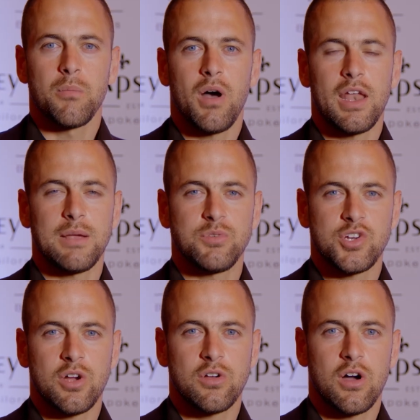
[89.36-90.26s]
My name's
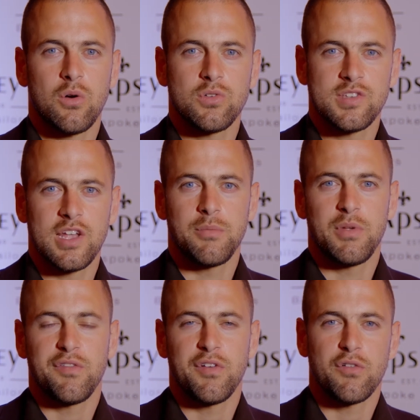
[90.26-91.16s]
Joe Cole, centre
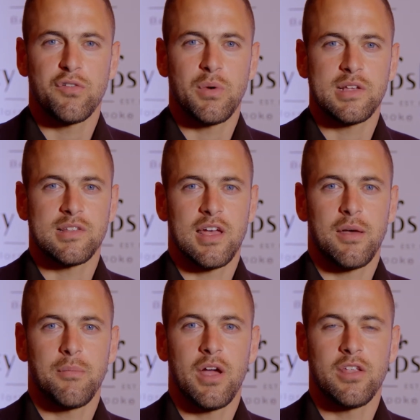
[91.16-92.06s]
midfield for West
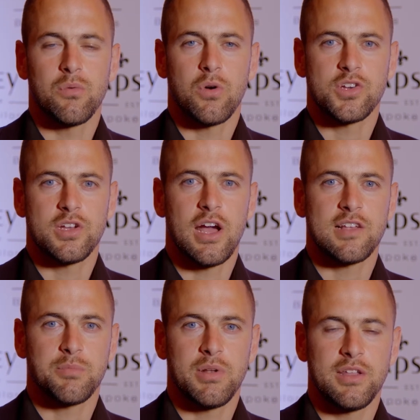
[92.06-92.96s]
Ham, and you're watching
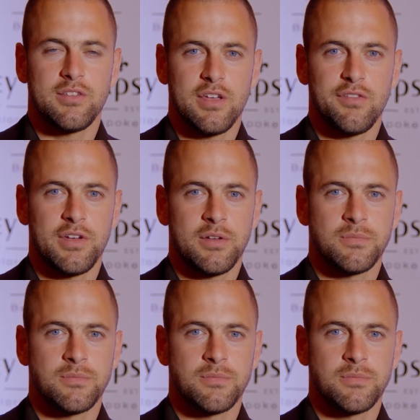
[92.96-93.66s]
Apsley TV.